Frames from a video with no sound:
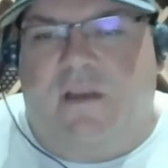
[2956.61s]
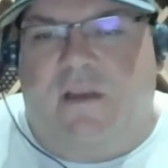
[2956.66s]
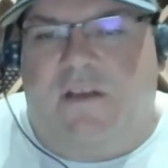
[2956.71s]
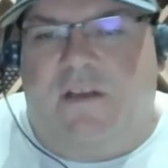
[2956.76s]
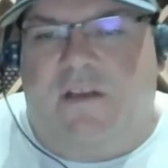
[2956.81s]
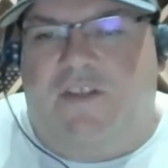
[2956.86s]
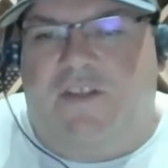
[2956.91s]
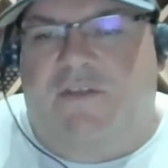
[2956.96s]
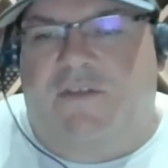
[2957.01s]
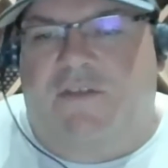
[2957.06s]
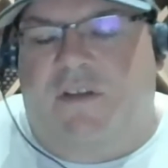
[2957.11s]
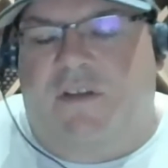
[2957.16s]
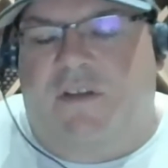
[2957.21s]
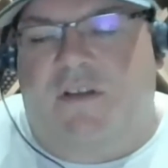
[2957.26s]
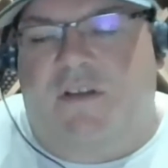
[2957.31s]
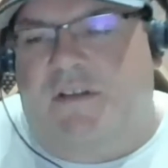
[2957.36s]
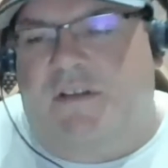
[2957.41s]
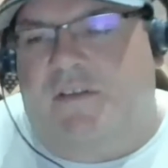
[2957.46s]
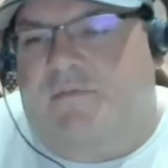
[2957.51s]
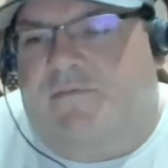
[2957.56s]
just
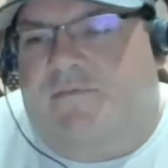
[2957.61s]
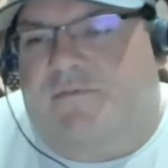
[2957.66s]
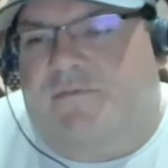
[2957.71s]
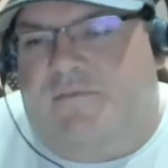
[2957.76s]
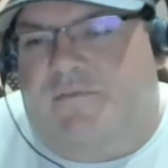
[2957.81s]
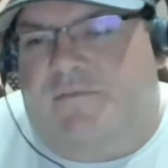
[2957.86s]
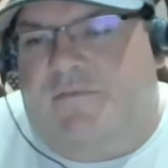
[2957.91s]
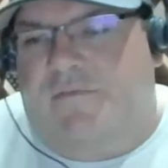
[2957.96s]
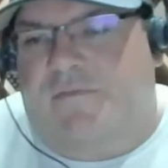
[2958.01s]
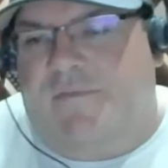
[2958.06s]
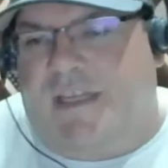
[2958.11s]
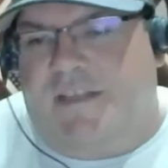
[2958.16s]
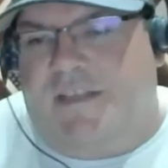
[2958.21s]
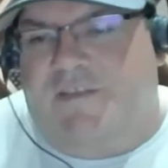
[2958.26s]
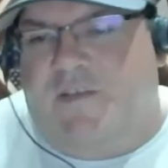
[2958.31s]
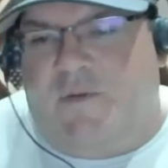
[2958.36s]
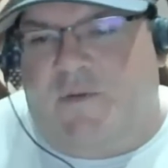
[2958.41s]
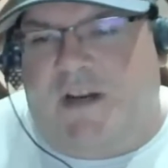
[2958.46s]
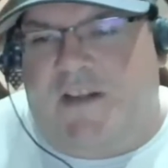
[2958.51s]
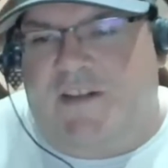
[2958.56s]
that's the
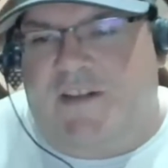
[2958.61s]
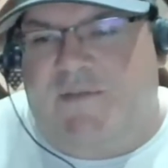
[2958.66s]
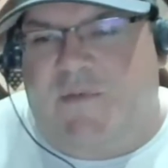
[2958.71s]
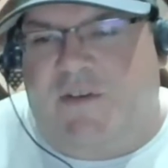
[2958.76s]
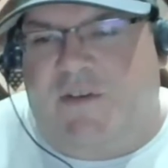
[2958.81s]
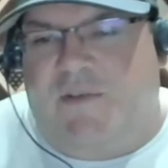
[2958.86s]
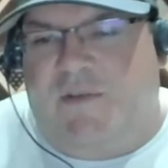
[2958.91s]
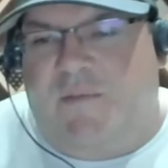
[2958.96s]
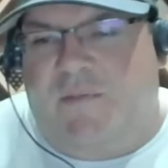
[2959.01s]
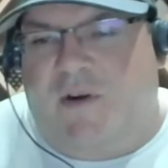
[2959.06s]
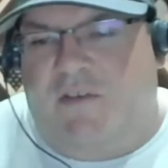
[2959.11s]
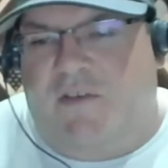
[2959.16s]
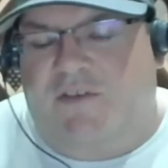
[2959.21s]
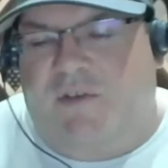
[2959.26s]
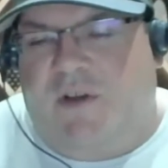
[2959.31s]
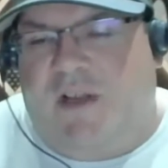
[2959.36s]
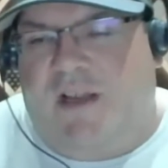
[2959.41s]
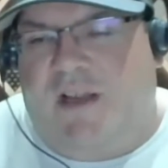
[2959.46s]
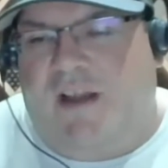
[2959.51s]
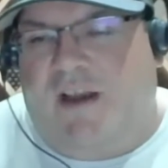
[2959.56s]
one I smoke the most. So
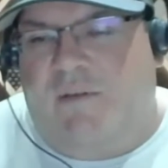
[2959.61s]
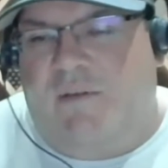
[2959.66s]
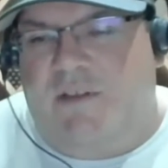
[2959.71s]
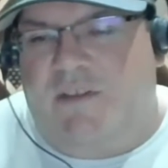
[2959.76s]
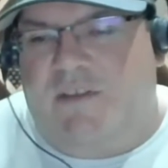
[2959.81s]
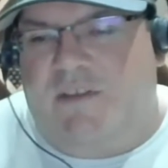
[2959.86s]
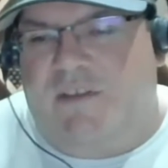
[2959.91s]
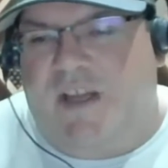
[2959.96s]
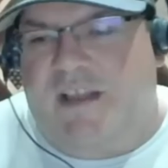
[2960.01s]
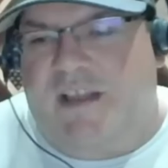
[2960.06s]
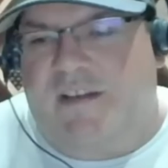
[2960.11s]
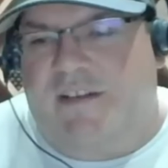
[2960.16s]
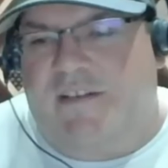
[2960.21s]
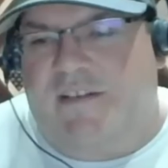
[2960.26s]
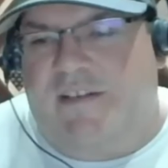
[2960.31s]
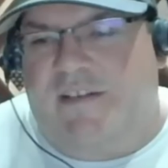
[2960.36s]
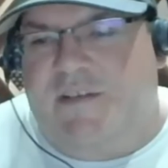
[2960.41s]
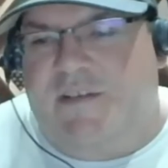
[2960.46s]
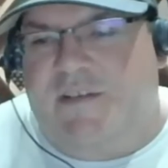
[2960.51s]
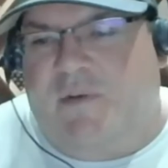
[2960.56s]
I, I would say
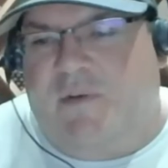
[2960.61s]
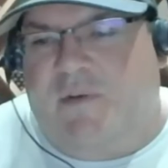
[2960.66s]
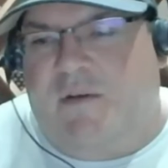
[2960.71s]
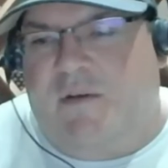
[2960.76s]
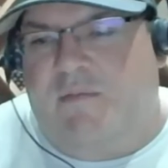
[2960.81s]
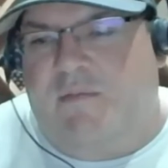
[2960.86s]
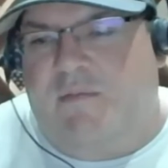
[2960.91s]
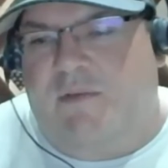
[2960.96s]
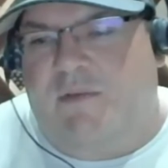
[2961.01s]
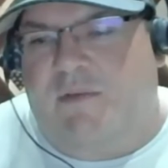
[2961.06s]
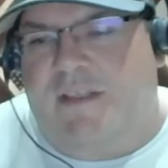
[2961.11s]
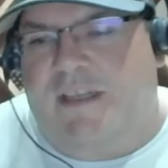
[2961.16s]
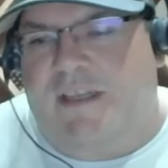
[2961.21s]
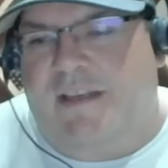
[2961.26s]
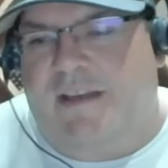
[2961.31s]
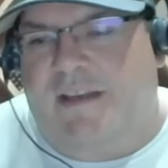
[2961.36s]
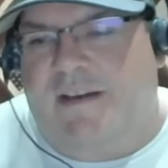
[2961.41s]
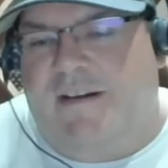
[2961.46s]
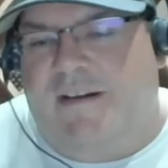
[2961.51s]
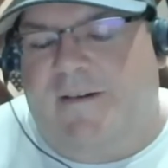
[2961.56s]
that's
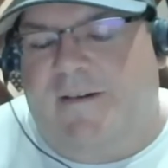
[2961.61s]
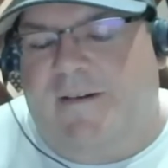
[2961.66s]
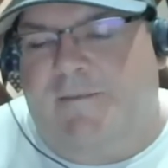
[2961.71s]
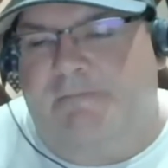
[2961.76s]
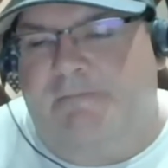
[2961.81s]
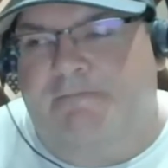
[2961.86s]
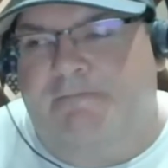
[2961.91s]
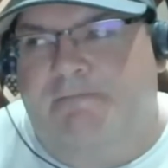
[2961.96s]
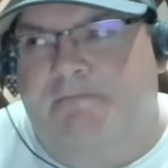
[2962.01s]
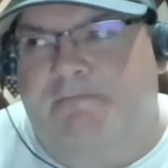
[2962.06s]
probably um,